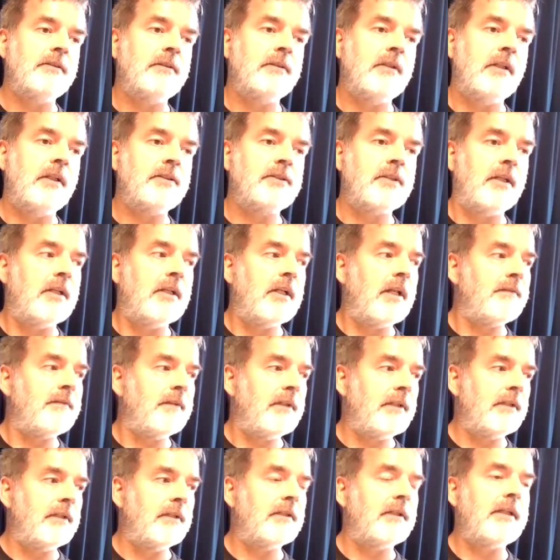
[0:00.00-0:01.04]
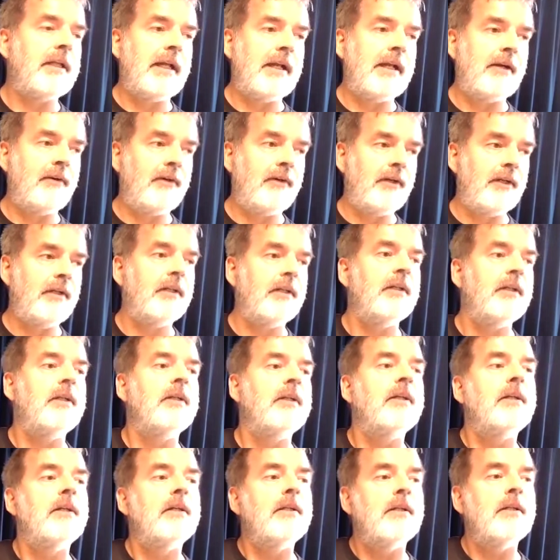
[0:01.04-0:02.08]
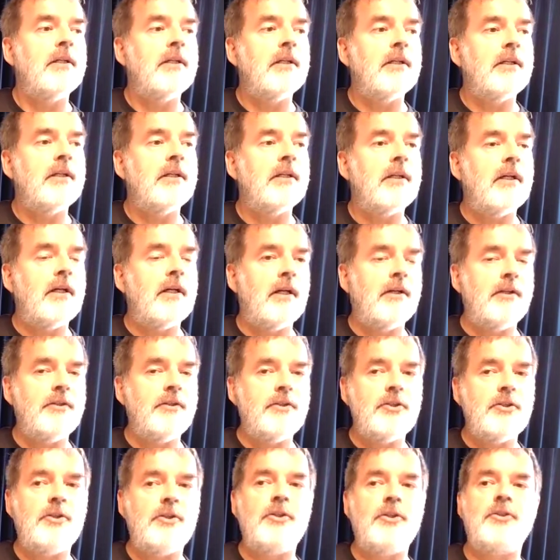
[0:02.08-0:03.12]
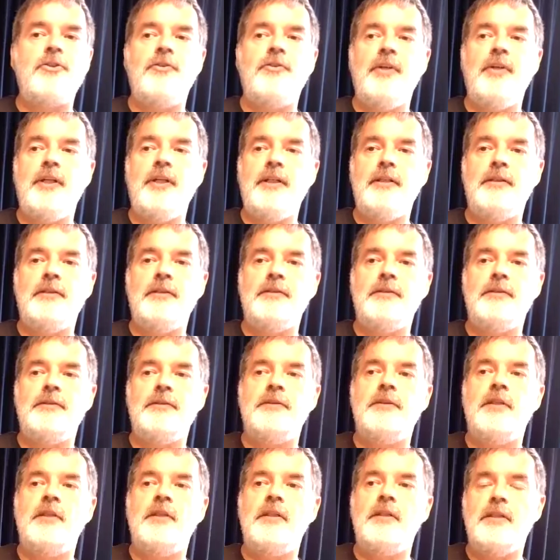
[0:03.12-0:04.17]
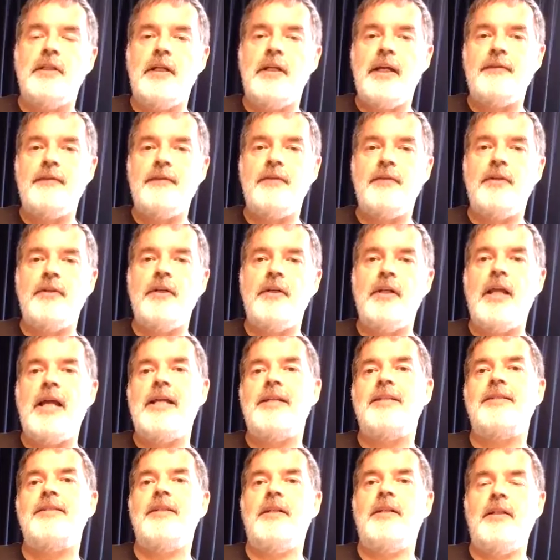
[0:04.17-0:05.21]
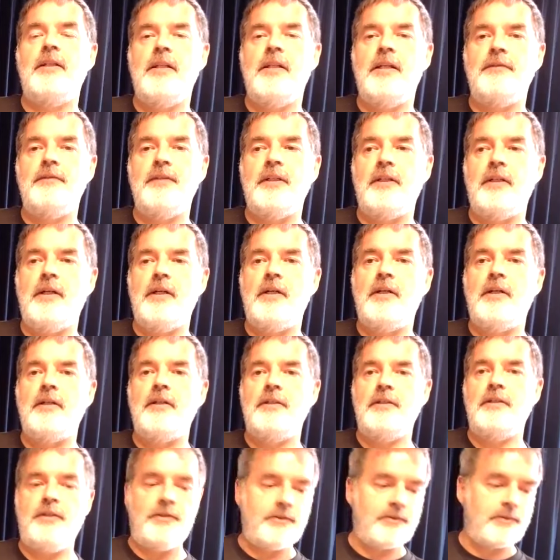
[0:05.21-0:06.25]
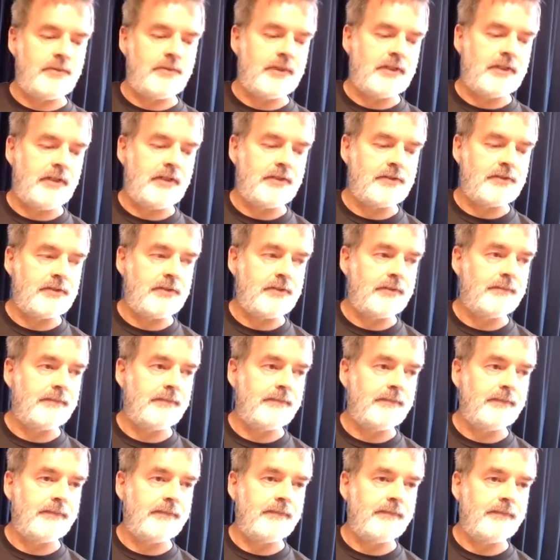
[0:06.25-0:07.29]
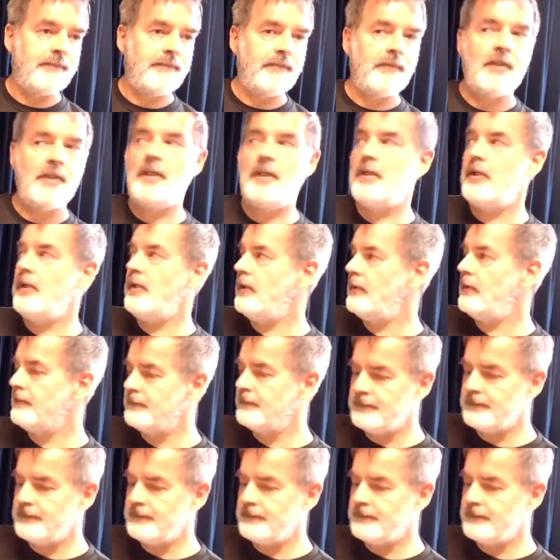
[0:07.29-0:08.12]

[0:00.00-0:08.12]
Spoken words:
It's a loving, caring, nurturing, everlasting, loving God who's with us. Thank you.